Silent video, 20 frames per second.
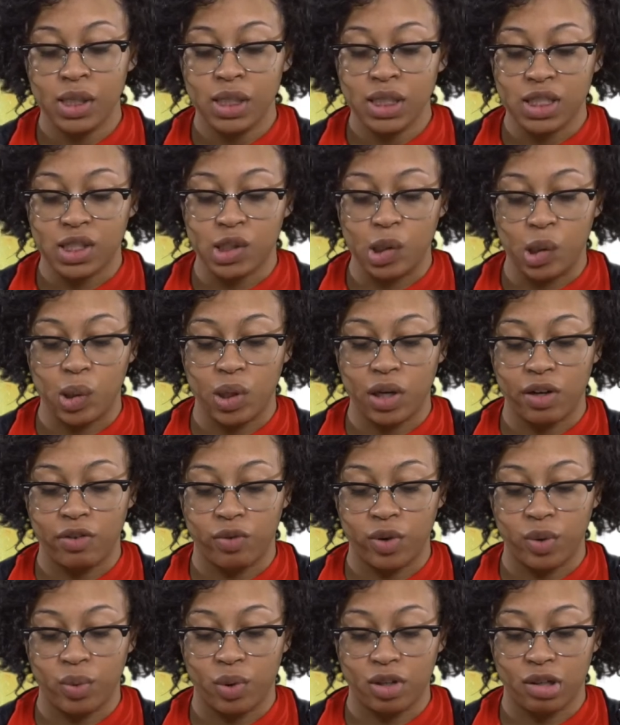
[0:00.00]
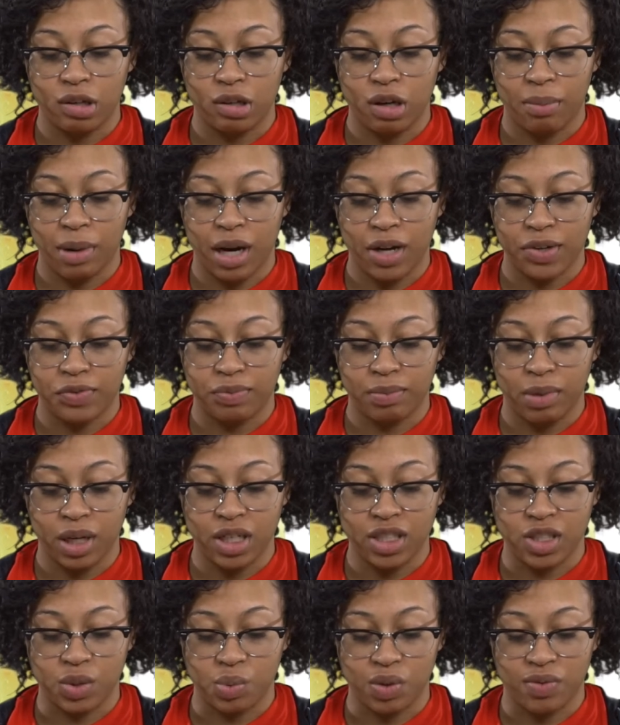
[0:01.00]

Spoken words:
So if we want them to buy from us,